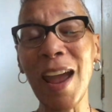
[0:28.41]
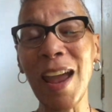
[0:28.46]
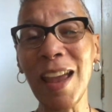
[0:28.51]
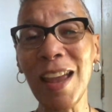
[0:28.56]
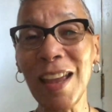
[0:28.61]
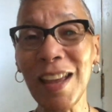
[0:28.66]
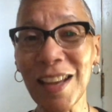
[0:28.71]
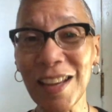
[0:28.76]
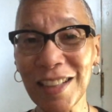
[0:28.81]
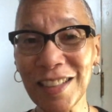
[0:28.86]

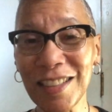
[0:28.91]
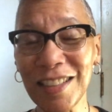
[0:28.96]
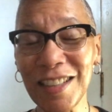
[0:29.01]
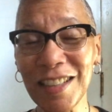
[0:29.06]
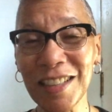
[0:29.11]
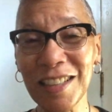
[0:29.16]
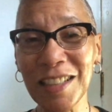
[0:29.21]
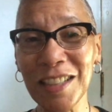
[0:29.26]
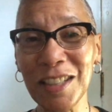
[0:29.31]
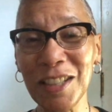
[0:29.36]
and
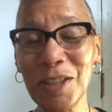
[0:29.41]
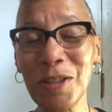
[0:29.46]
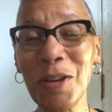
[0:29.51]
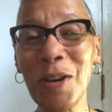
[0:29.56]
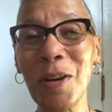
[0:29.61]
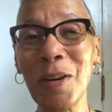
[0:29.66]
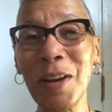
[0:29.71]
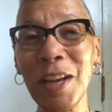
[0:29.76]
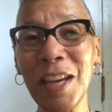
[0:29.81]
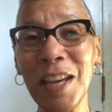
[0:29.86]
you
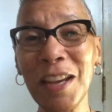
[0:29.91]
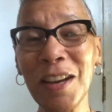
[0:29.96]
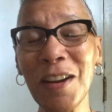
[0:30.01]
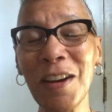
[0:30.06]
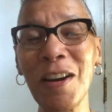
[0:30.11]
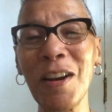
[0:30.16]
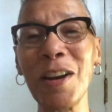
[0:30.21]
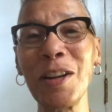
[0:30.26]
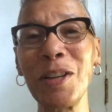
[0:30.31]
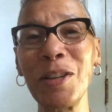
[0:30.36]
gonna hear
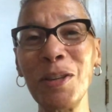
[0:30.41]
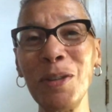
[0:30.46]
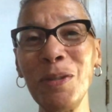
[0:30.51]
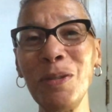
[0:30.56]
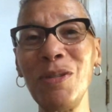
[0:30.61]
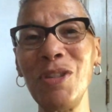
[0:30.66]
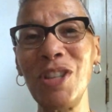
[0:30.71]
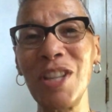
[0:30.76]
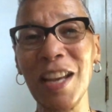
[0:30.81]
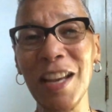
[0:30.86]
our
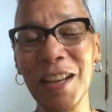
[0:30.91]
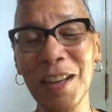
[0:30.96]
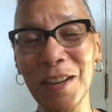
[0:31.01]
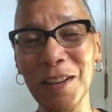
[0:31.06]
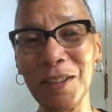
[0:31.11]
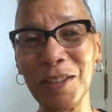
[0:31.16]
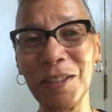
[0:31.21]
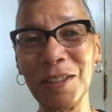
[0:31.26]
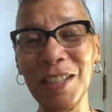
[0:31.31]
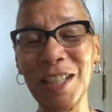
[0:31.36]
new jingle.